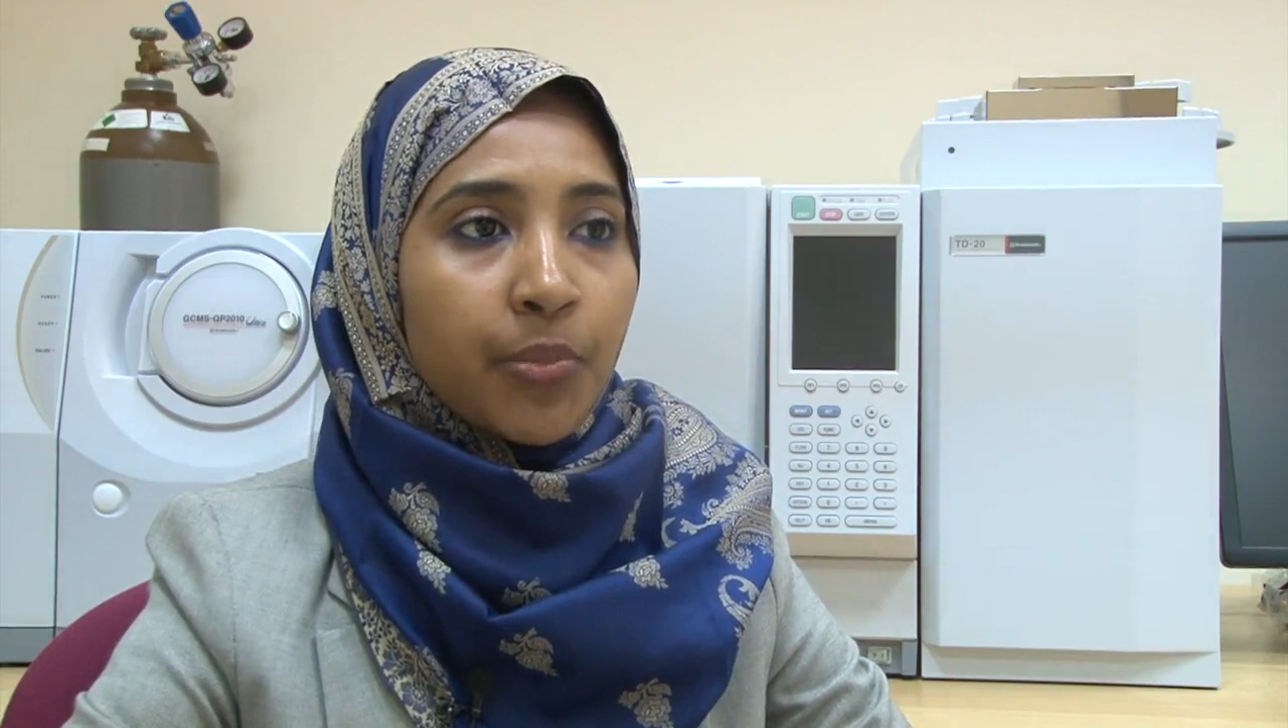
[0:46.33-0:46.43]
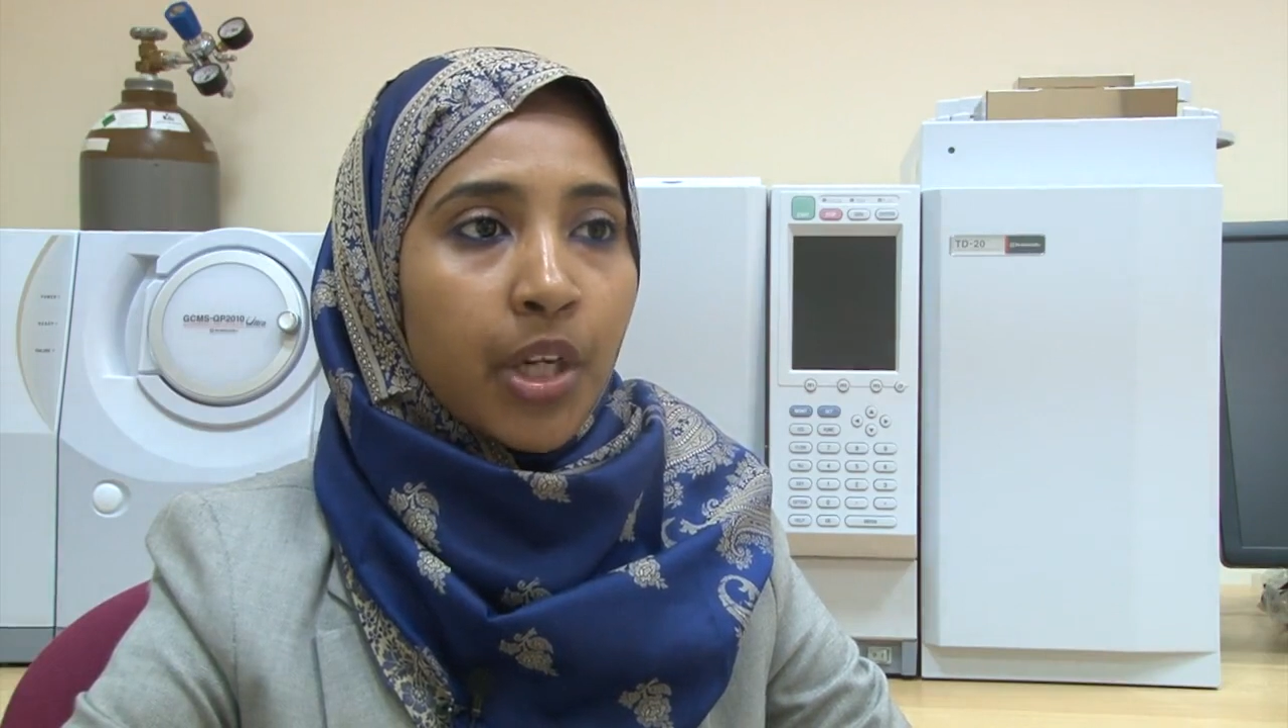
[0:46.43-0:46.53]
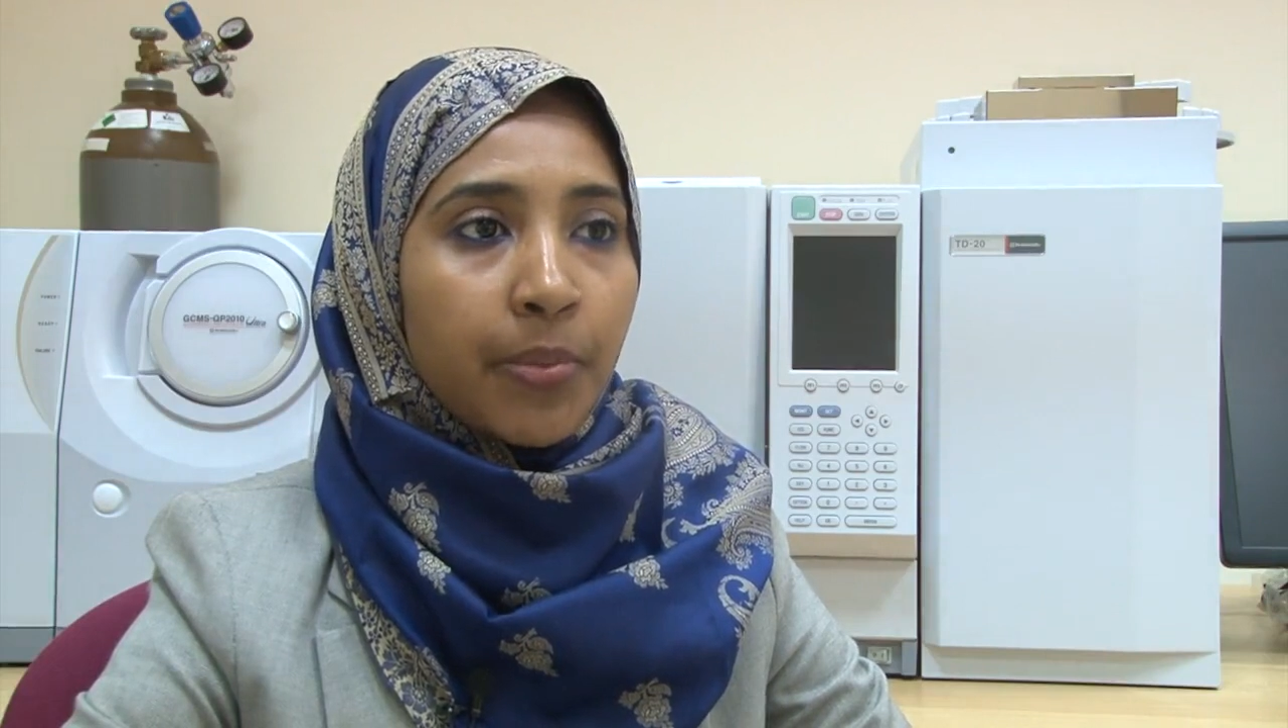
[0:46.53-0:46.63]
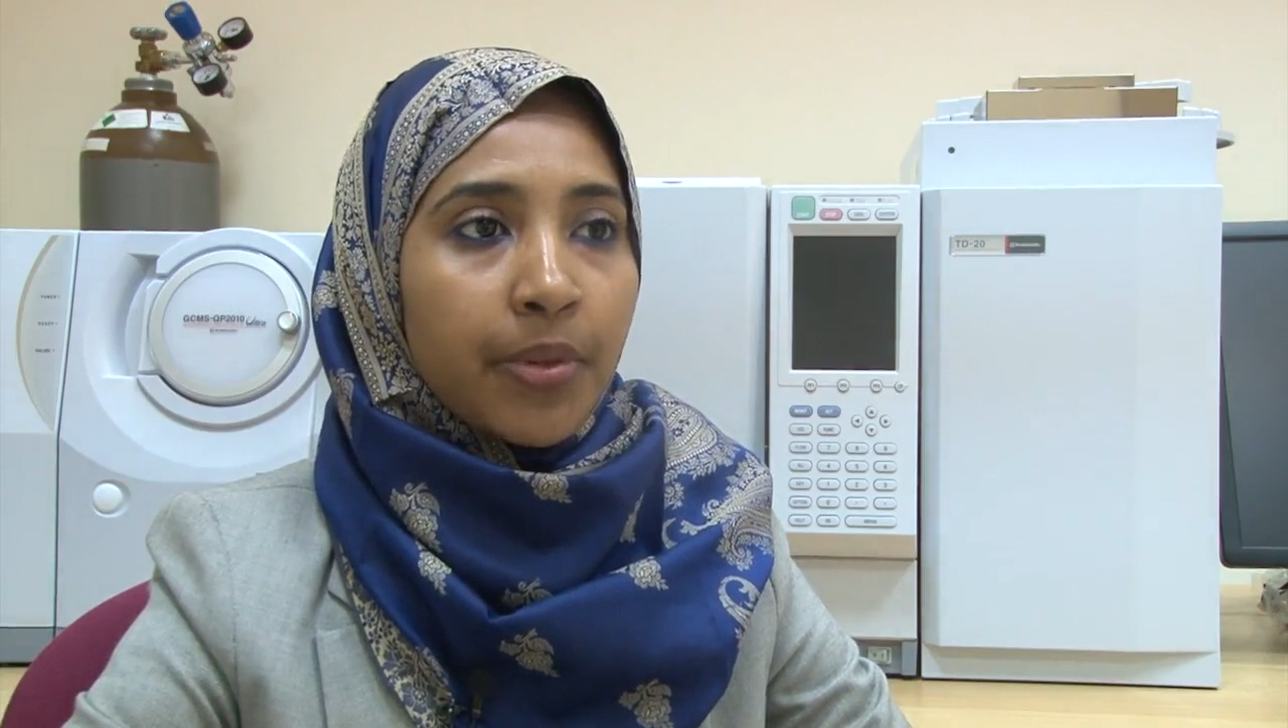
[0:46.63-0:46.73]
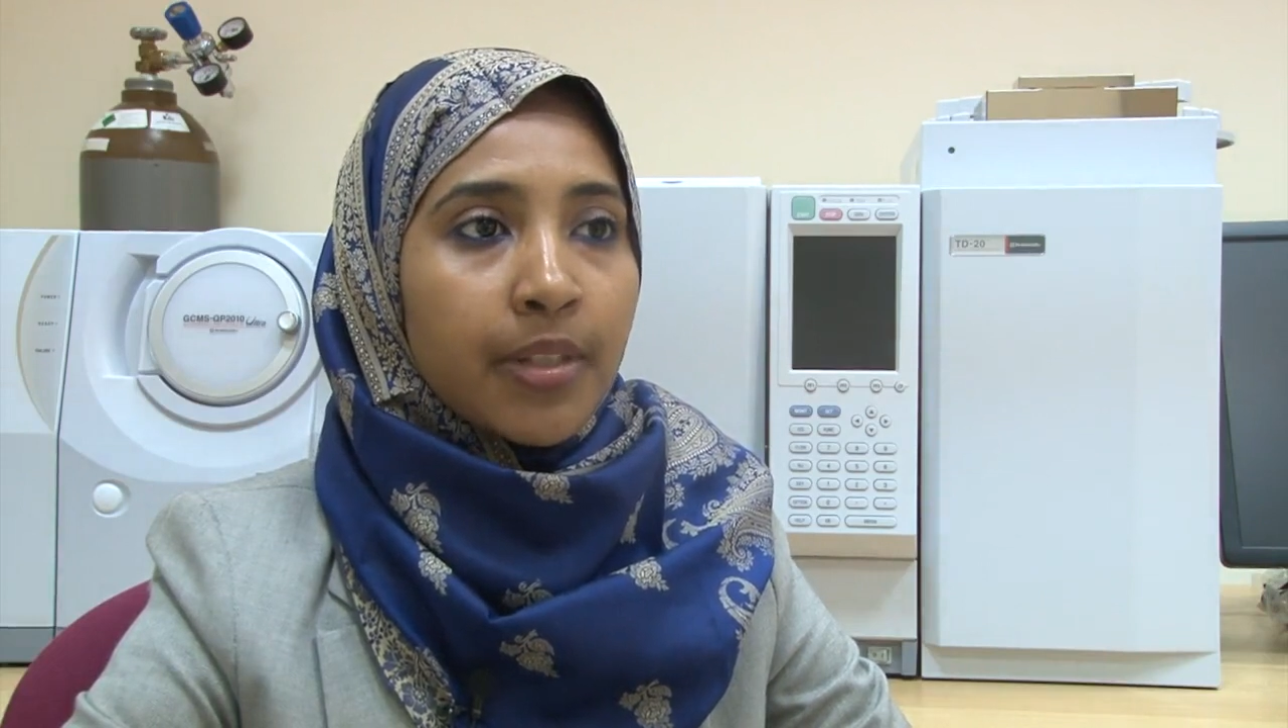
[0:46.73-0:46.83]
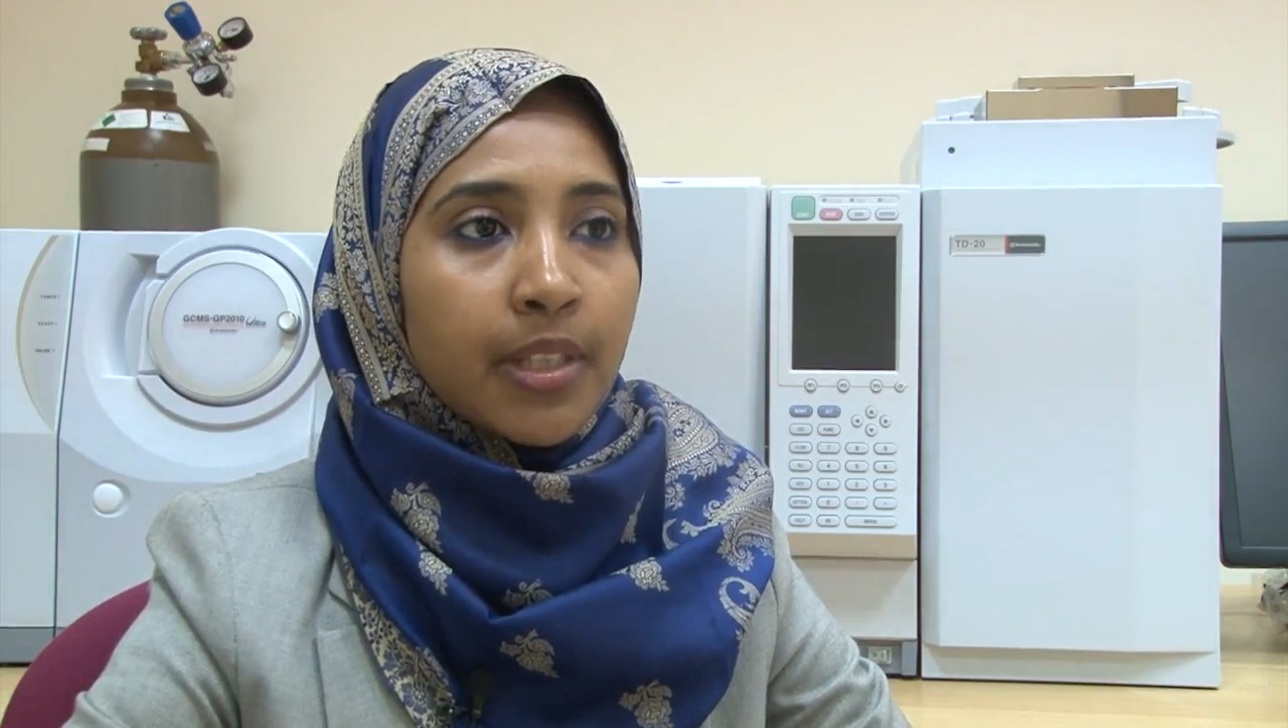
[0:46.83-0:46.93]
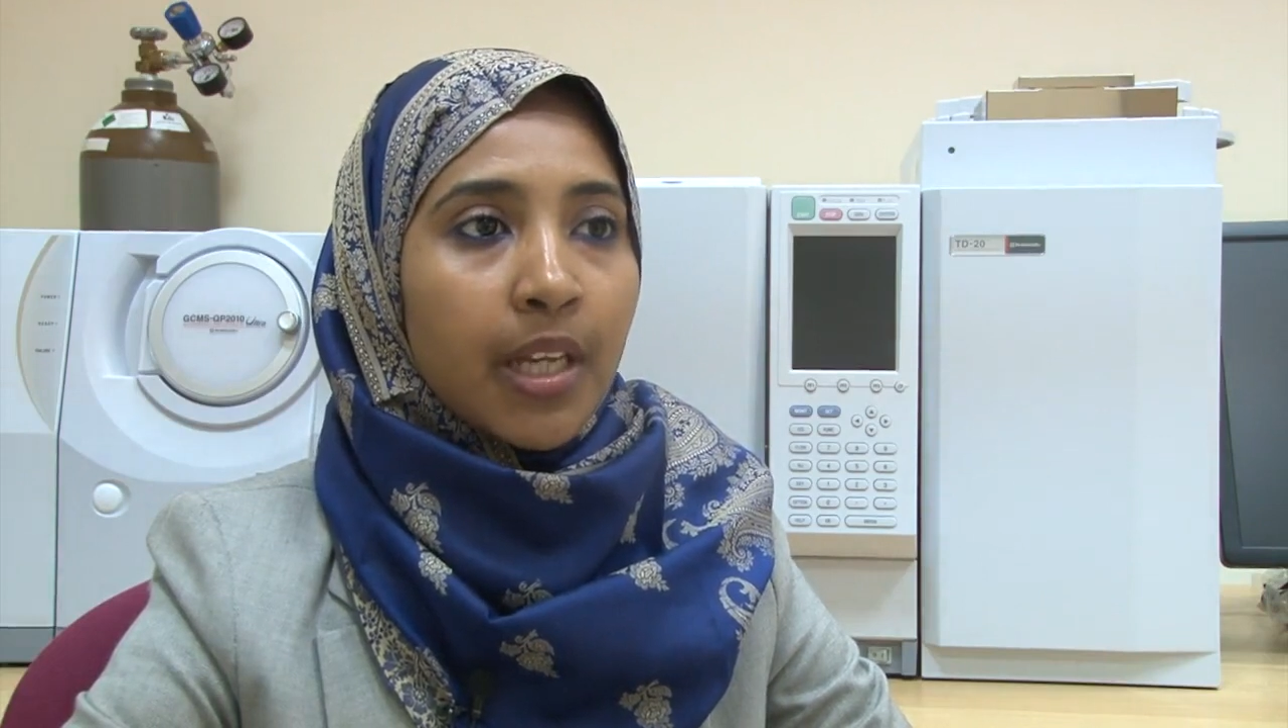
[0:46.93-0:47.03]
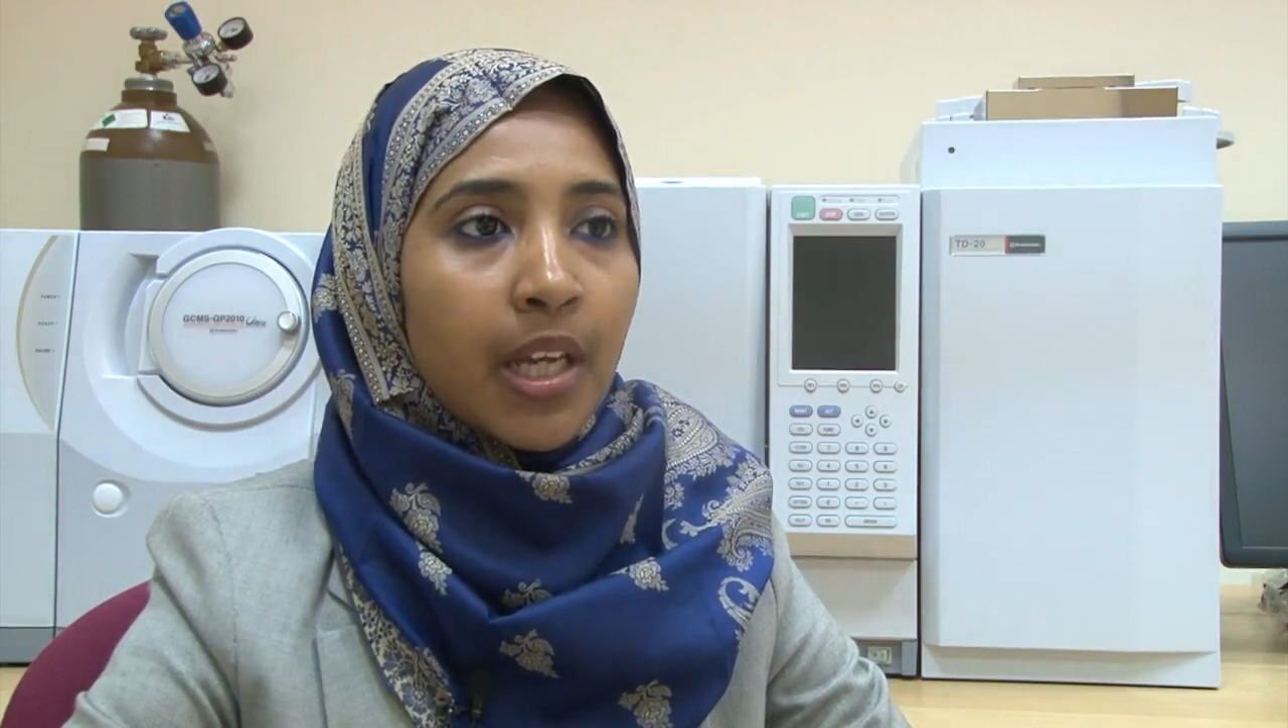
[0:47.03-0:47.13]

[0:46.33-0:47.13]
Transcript: papers